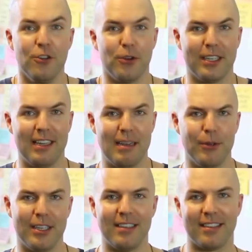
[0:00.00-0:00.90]
Trying to
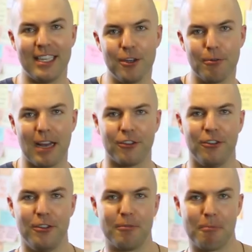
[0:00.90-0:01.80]
label it as
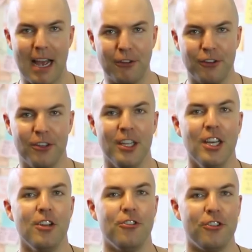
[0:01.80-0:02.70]
irrational and rational
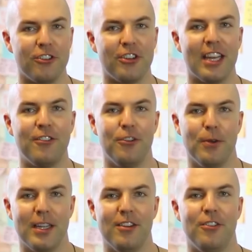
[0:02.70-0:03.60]
just gets
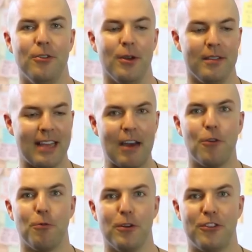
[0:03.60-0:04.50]
you into a
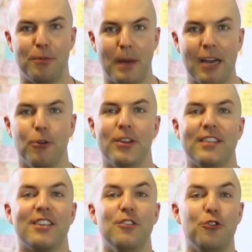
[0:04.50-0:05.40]
downward spiral
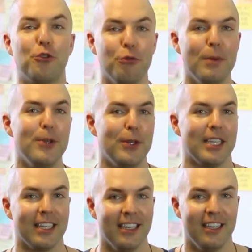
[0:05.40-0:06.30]
that's
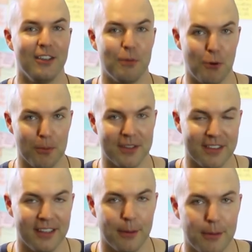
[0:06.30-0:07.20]
contributing to poor
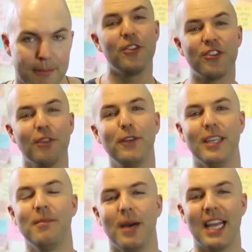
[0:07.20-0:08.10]
mental health. The stuff
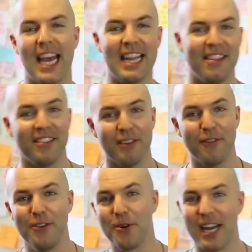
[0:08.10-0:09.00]
in my head, the
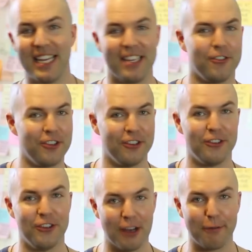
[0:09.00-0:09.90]
stuff in your head is
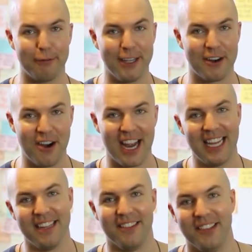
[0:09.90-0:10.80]
just stuff in our
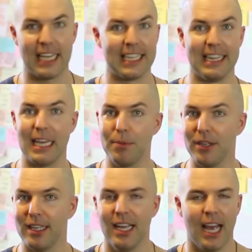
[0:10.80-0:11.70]
heads. I can label
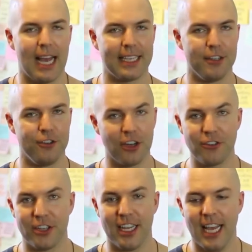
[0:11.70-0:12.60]
it, I can
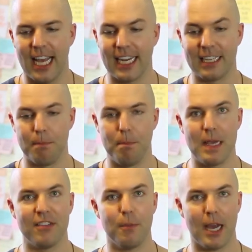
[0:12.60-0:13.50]
judge it, and I can
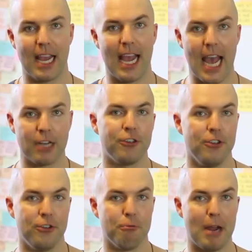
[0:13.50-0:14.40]
base my
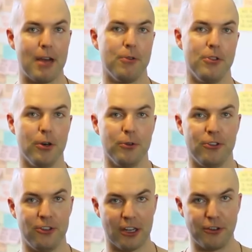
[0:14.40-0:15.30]
actions around
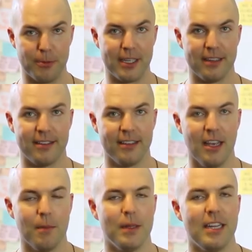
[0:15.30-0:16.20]
those judgments.
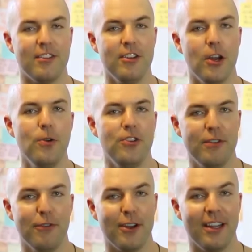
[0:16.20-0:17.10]
But that's no
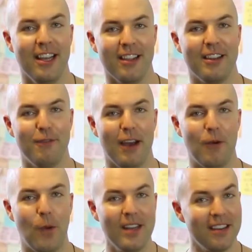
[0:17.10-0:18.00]
different than if
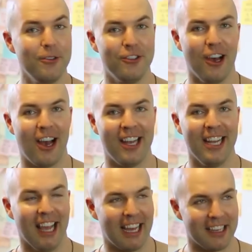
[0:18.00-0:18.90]
I went outside
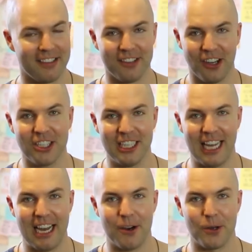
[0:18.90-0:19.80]
and I saw a
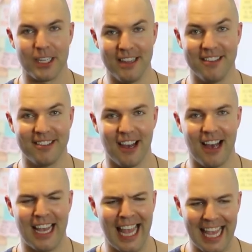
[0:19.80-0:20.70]
cloud in the
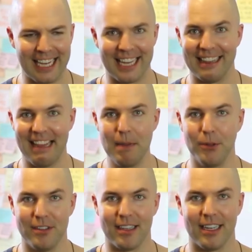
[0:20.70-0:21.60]
sky and I
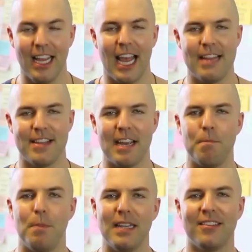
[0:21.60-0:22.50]
labeled it, and then
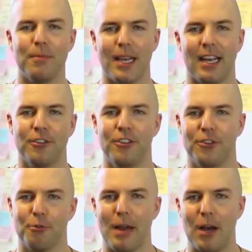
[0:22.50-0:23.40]
I based my
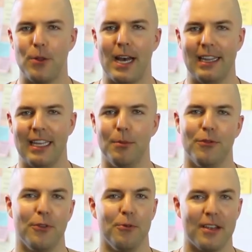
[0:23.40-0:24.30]
actions around that label
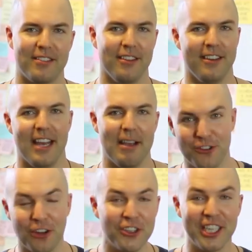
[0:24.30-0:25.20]
for the rest of the day.
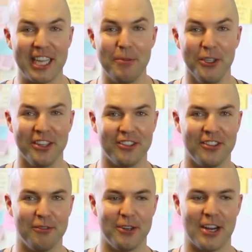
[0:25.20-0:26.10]
Judging and labeling the
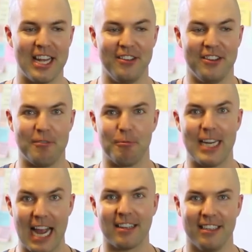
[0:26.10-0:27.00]
stuff in our heads and then
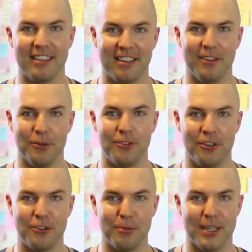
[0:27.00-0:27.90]
reacting to those
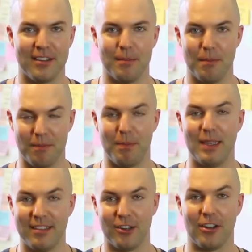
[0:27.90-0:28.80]
judgments and
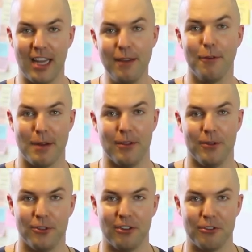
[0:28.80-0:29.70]
basing our life around
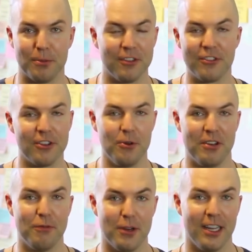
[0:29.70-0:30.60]
those judgments is no
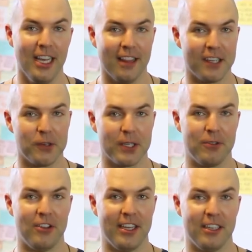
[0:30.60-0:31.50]
different than going
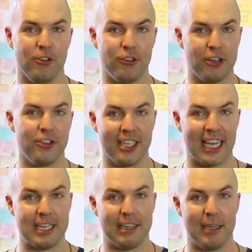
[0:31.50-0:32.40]
outside and judging
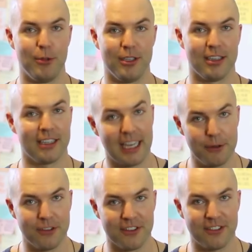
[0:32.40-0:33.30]
and labeling the
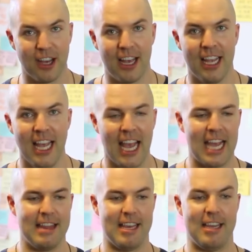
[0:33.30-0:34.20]
clouds in the sky
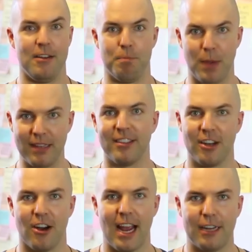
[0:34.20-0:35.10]
and then
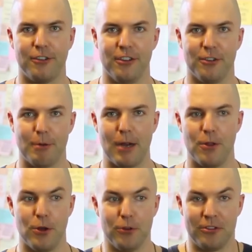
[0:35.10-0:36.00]
basing our actions
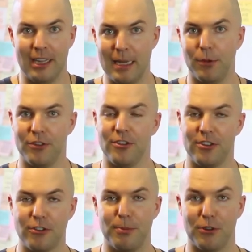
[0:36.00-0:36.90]
around those labels and
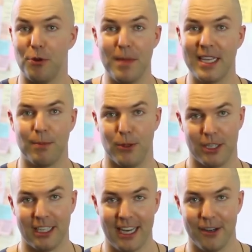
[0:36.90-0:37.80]
judgments we make about
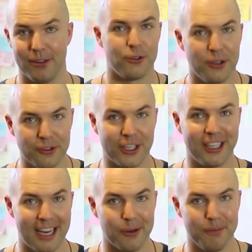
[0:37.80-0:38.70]
the cloud. So here's a
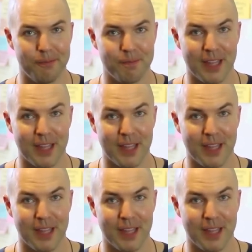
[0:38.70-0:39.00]
cloud.